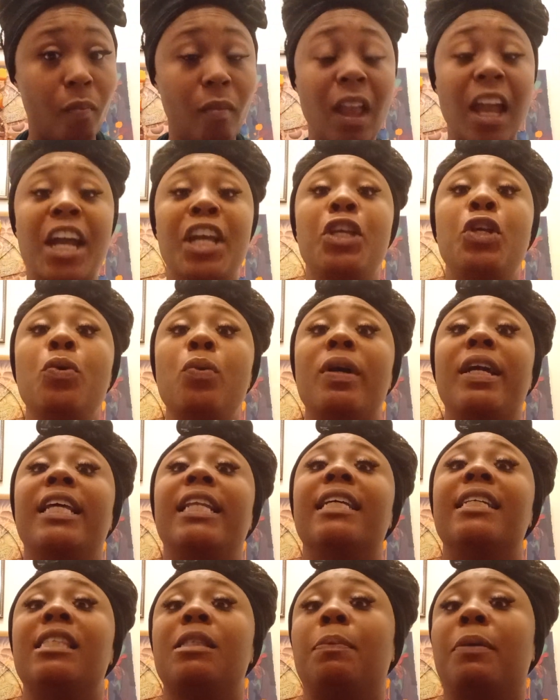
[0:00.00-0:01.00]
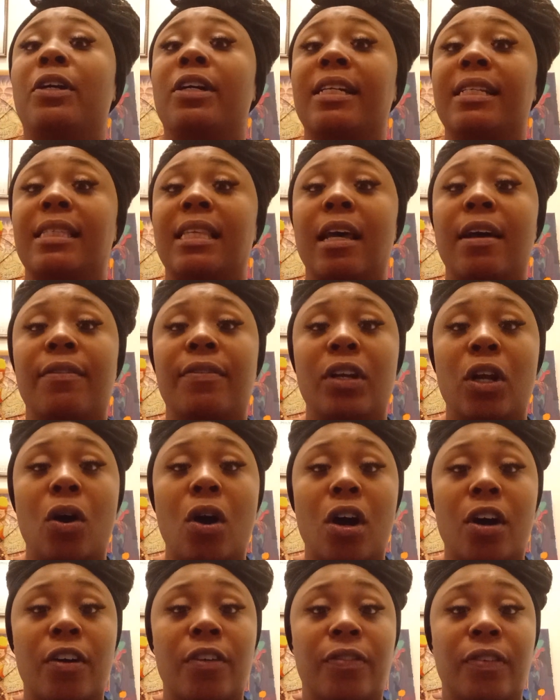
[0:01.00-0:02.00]
and you can experience heaven on
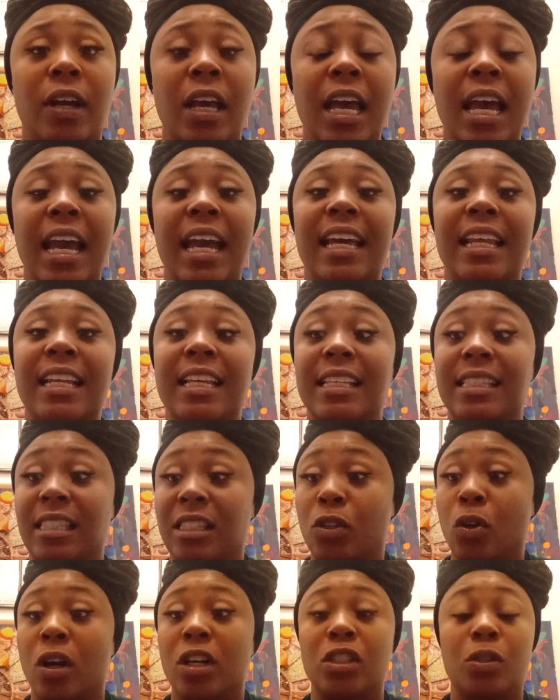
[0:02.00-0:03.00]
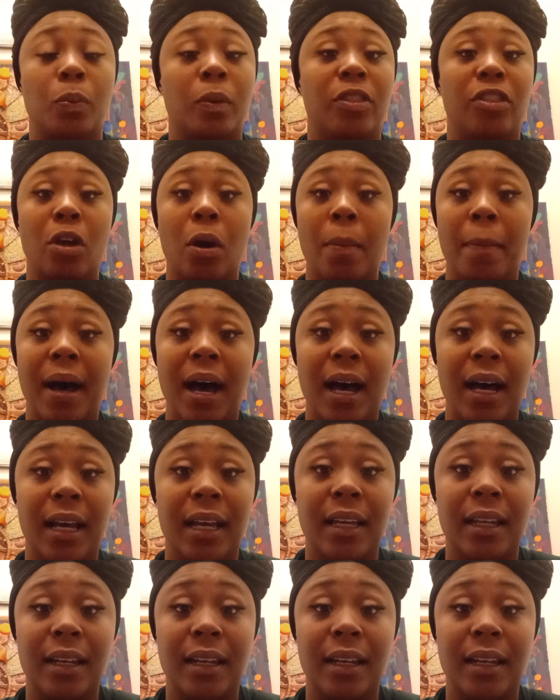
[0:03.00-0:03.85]
earth, and it starts with your mind.